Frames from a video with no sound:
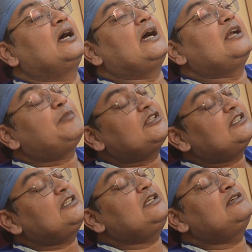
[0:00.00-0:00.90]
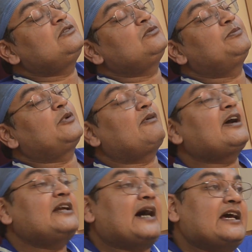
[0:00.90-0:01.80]
And presently, to
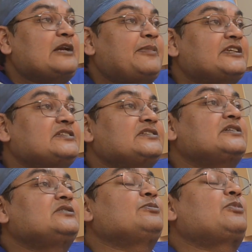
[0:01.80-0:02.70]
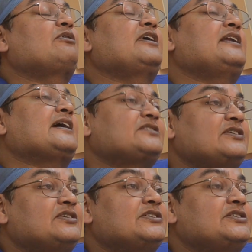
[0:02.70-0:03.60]
provide higher precision, to provide
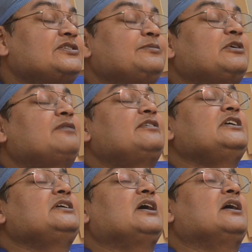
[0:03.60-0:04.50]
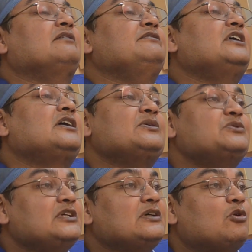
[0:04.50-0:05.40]
accelerated recovery, we are
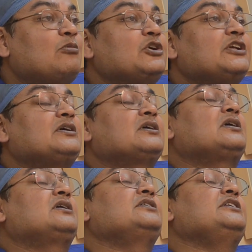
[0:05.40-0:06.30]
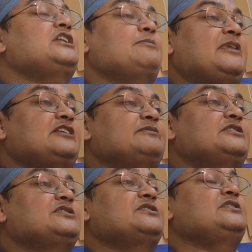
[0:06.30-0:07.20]
using robotic knee
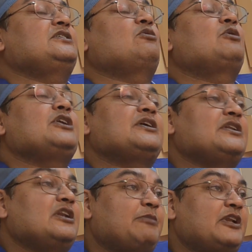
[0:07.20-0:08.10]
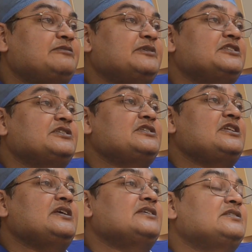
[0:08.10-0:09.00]
replacement surgery. Robotic knee replacement
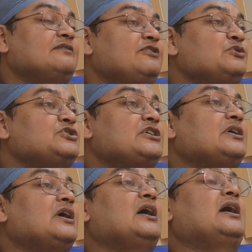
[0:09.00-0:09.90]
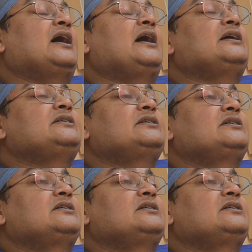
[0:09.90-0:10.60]
surgery is the future, and